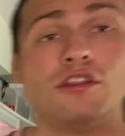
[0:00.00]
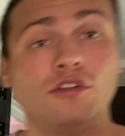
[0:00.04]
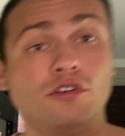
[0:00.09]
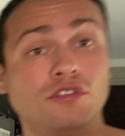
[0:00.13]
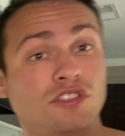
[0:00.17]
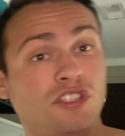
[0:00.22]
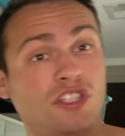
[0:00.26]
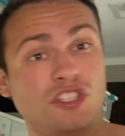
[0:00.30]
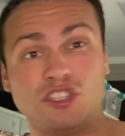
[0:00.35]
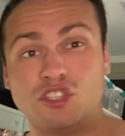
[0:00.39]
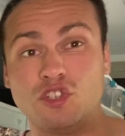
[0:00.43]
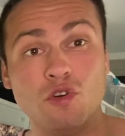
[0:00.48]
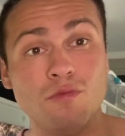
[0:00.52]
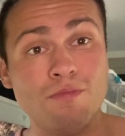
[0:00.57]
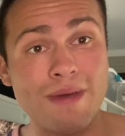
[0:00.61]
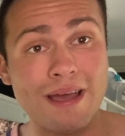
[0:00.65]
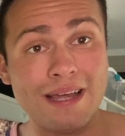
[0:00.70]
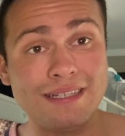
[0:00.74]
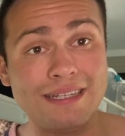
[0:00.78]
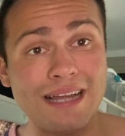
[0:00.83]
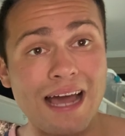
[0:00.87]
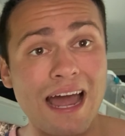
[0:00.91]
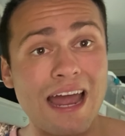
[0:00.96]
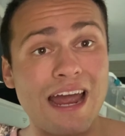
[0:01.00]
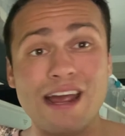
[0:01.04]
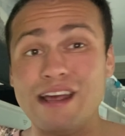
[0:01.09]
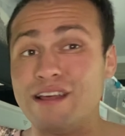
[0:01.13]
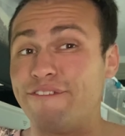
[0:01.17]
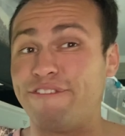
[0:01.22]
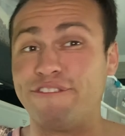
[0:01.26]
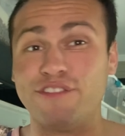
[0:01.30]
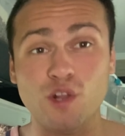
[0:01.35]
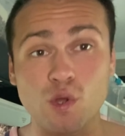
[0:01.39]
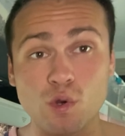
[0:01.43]
there's the Zoo Med
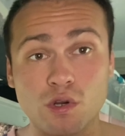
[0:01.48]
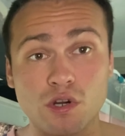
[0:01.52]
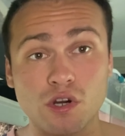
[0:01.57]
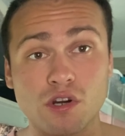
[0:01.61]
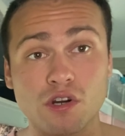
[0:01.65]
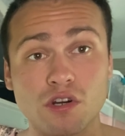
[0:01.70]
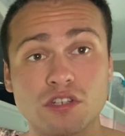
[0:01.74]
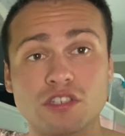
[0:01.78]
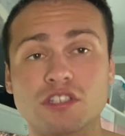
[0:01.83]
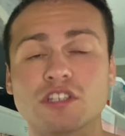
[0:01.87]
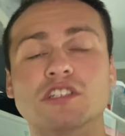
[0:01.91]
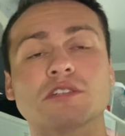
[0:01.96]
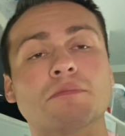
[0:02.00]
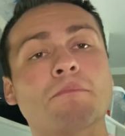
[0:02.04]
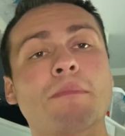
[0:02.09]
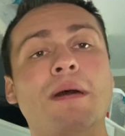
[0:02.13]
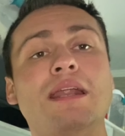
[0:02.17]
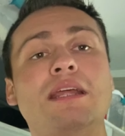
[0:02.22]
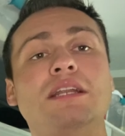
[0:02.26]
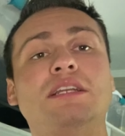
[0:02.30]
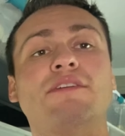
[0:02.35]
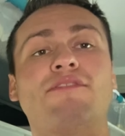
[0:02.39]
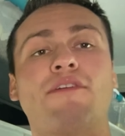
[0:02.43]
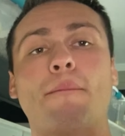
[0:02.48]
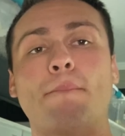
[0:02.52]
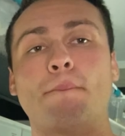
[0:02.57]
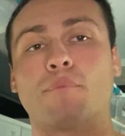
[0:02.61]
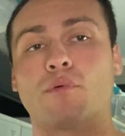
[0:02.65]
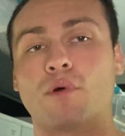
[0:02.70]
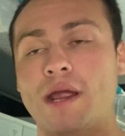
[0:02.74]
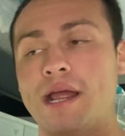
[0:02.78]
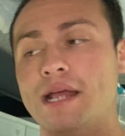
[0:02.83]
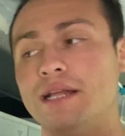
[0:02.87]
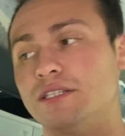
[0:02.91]
Diet, Flukers. There's many
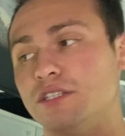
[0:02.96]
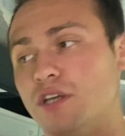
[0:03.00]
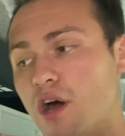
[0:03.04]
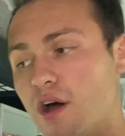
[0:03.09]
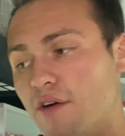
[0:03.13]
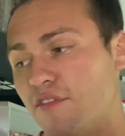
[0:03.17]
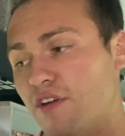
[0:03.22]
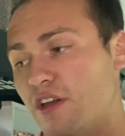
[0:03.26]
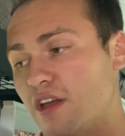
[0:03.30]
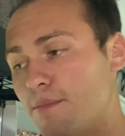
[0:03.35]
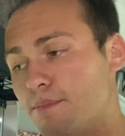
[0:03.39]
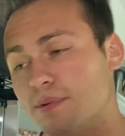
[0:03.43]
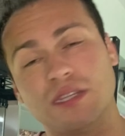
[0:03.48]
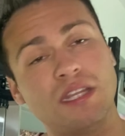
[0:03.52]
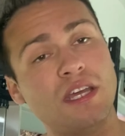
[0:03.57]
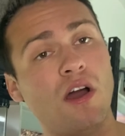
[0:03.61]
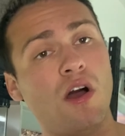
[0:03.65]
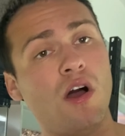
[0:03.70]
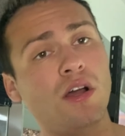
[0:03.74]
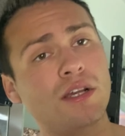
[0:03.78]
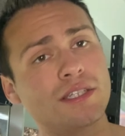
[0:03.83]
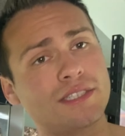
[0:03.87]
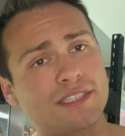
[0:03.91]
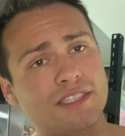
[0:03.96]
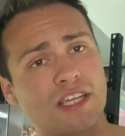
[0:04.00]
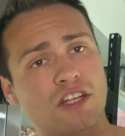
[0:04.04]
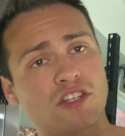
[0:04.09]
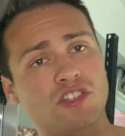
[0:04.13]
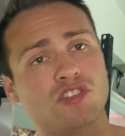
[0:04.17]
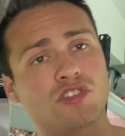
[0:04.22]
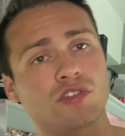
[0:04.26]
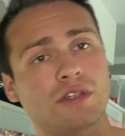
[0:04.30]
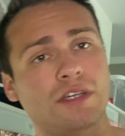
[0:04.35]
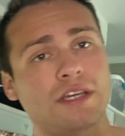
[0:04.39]
different brands of it, but they all
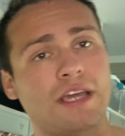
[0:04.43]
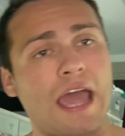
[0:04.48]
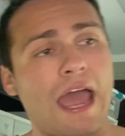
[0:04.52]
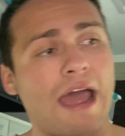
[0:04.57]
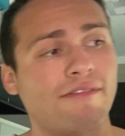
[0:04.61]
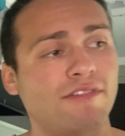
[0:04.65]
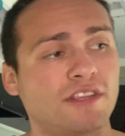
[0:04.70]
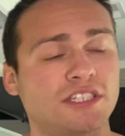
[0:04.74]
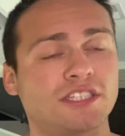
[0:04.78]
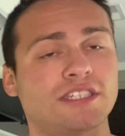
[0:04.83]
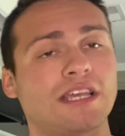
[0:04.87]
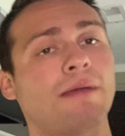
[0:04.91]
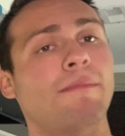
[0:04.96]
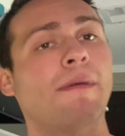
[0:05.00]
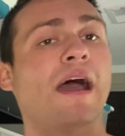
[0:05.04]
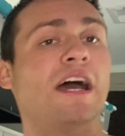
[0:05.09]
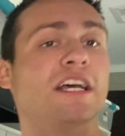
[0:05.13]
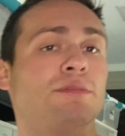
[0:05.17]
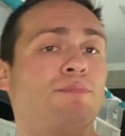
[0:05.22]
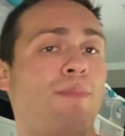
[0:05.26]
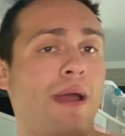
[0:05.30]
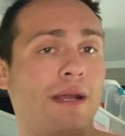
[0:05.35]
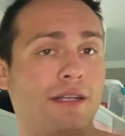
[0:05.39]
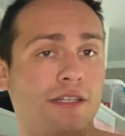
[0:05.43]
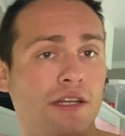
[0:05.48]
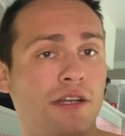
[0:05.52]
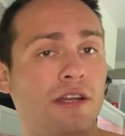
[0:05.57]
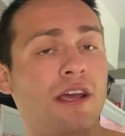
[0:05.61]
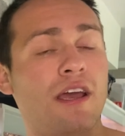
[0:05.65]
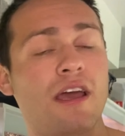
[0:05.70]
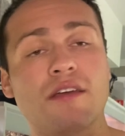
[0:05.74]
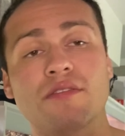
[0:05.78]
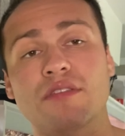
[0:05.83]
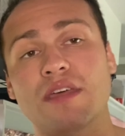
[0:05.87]
essentially have the same aspect in
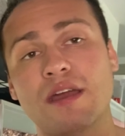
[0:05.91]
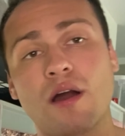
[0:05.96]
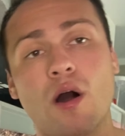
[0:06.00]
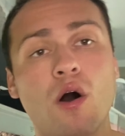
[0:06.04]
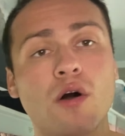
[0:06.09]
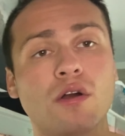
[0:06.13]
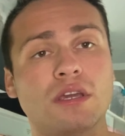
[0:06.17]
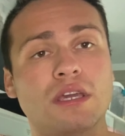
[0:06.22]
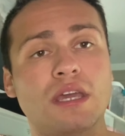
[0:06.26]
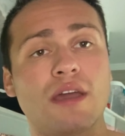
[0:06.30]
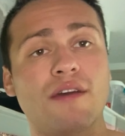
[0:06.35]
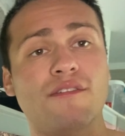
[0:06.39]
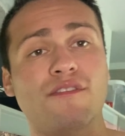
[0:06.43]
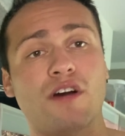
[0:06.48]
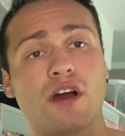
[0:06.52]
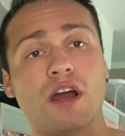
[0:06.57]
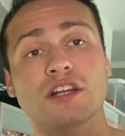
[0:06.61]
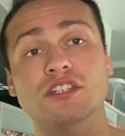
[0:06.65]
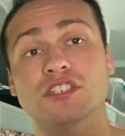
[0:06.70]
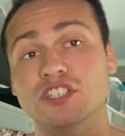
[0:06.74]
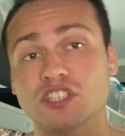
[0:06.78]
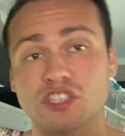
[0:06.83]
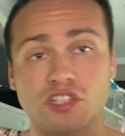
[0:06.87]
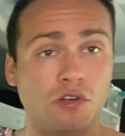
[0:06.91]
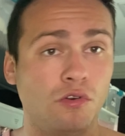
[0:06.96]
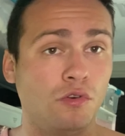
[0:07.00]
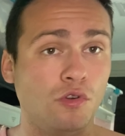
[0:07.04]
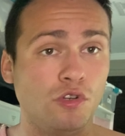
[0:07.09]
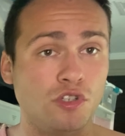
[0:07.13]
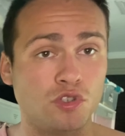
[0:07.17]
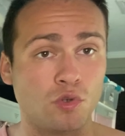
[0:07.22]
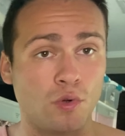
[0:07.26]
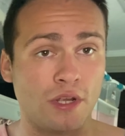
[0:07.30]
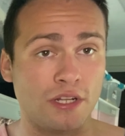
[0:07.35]
it, and they all give additional
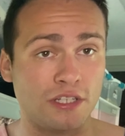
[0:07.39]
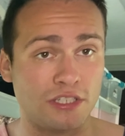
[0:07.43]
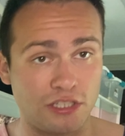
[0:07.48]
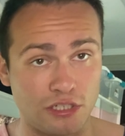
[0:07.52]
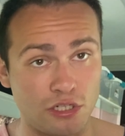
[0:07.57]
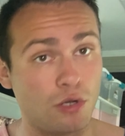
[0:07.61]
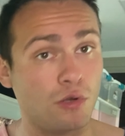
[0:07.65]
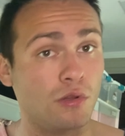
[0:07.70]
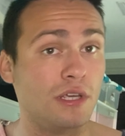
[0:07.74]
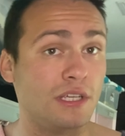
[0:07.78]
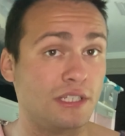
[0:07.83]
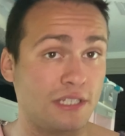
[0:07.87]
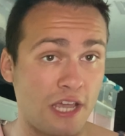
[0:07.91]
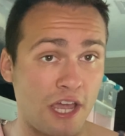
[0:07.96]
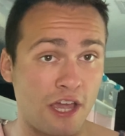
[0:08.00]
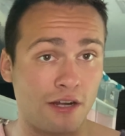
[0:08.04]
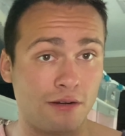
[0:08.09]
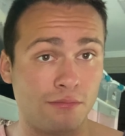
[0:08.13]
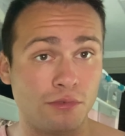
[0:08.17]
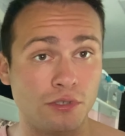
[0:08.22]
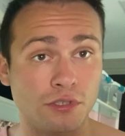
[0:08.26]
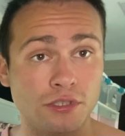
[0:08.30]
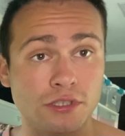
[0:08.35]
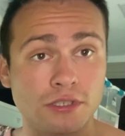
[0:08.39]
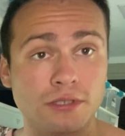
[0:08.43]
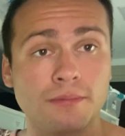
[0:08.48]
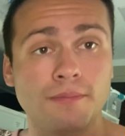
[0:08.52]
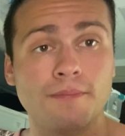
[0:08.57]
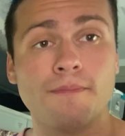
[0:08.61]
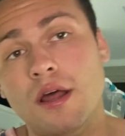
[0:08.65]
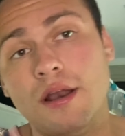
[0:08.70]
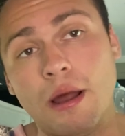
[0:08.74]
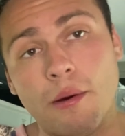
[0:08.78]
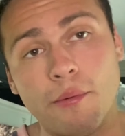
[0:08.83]
nutrients to these
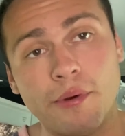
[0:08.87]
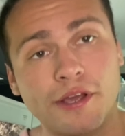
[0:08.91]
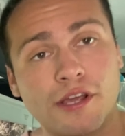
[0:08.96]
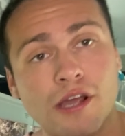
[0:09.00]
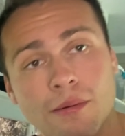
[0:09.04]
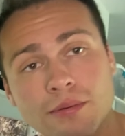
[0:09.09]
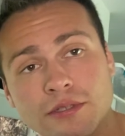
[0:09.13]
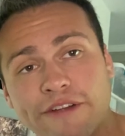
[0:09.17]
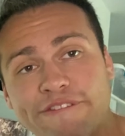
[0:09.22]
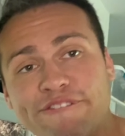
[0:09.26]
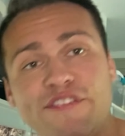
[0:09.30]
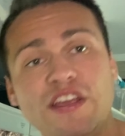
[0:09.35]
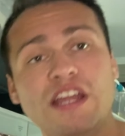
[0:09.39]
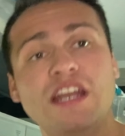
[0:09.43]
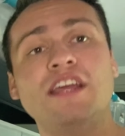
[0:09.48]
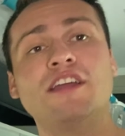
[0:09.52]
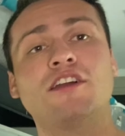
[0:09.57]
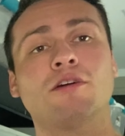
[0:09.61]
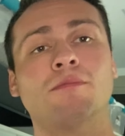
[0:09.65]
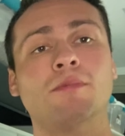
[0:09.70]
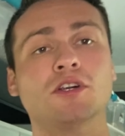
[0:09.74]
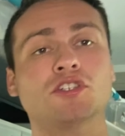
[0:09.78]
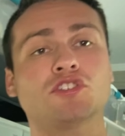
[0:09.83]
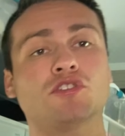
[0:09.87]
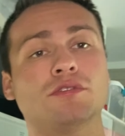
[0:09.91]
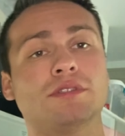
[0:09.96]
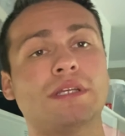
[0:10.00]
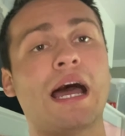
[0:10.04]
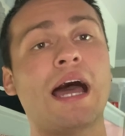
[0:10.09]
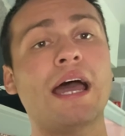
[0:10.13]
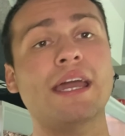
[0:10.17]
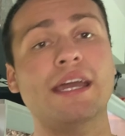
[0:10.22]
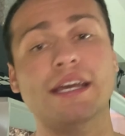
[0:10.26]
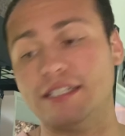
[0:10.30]
animals. Now, when it comes to feeding commercial
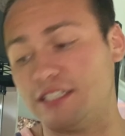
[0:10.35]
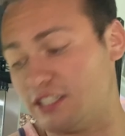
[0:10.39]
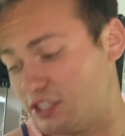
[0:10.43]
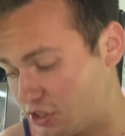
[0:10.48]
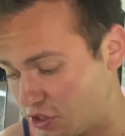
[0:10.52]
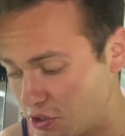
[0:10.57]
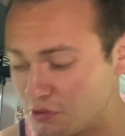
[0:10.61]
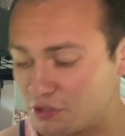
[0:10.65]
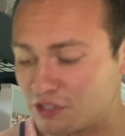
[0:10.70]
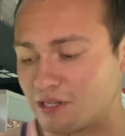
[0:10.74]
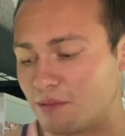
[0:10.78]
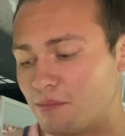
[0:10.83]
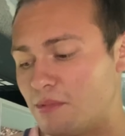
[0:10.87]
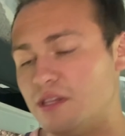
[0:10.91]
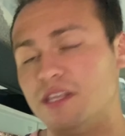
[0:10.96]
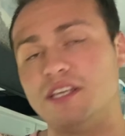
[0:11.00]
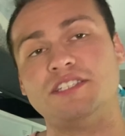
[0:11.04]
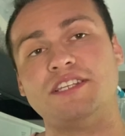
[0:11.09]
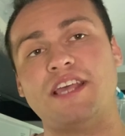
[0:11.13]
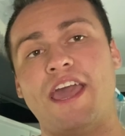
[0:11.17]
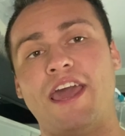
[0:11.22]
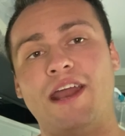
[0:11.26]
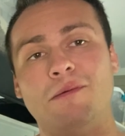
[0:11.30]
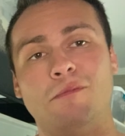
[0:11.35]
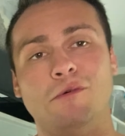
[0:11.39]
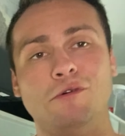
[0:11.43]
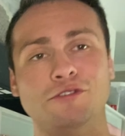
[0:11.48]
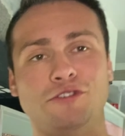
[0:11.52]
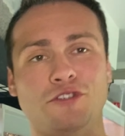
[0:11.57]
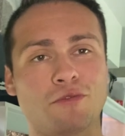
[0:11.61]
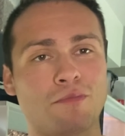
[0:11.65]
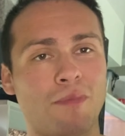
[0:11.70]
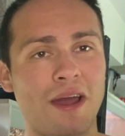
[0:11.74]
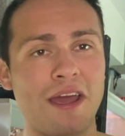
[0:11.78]
diets to some of these
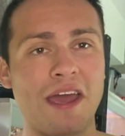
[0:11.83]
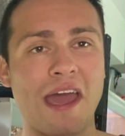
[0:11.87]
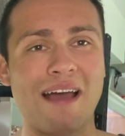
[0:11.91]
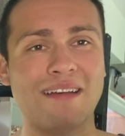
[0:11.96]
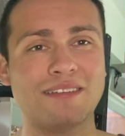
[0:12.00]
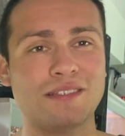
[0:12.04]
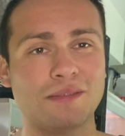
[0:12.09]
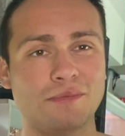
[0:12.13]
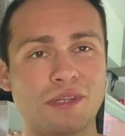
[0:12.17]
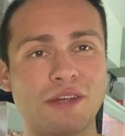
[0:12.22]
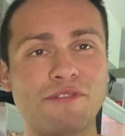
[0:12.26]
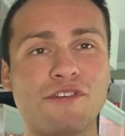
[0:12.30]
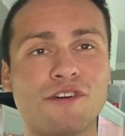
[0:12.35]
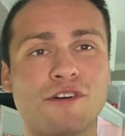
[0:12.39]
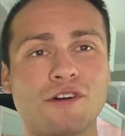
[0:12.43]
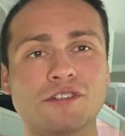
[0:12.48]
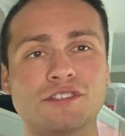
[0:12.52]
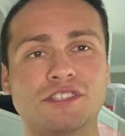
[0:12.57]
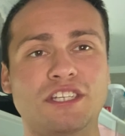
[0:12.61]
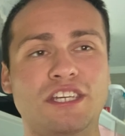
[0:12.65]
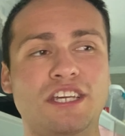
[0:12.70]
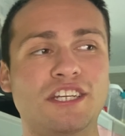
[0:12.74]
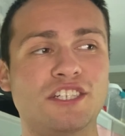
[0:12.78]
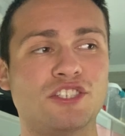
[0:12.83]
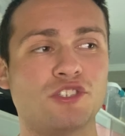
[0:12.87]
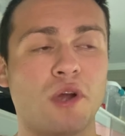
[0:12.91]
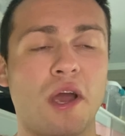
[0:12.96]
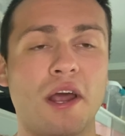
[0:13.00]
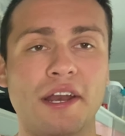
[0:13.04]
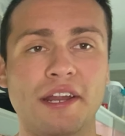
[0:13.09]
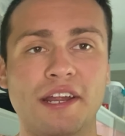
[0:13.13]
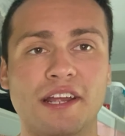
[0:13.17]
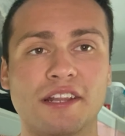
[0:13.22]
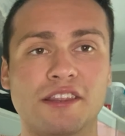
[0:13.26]
animals, you might have some difficulty
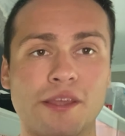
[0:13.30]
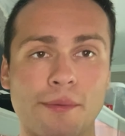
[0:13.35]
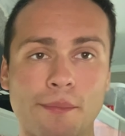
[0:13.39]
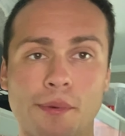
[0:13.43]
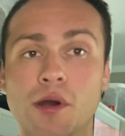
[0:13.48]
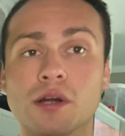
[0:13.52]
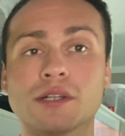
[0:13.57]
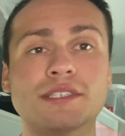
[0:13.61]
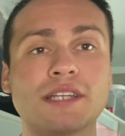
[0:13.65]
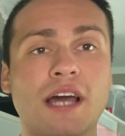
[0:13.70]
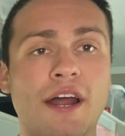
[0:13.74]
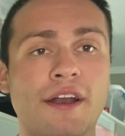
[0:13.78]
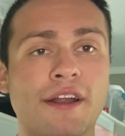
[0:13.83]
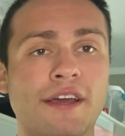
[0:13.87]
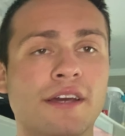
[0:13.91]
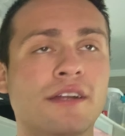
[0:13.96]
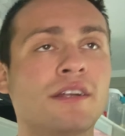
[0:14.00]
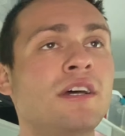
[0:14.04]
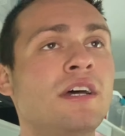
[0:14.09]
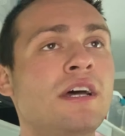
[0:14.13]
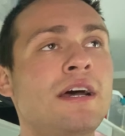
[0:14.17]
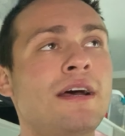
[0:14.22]
trying to get them hooked on it.